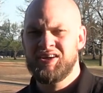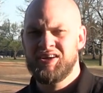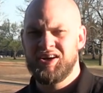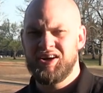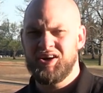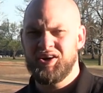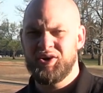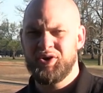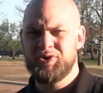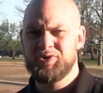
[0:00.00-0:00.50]

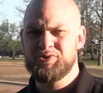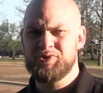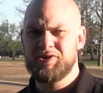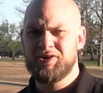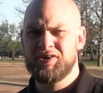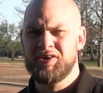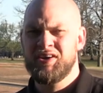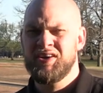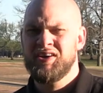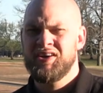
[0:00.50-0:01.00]

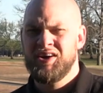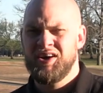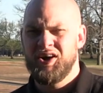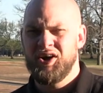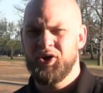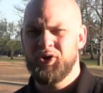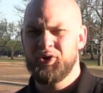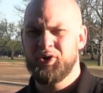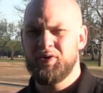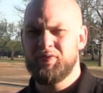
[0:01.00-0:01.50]
100,
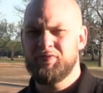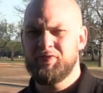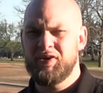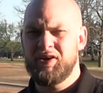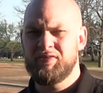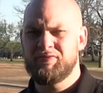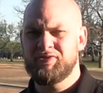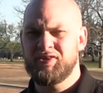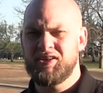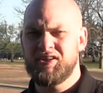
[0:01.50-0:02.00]

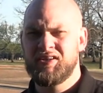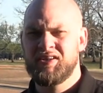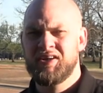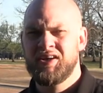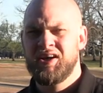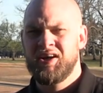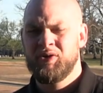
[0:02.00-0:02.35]
150.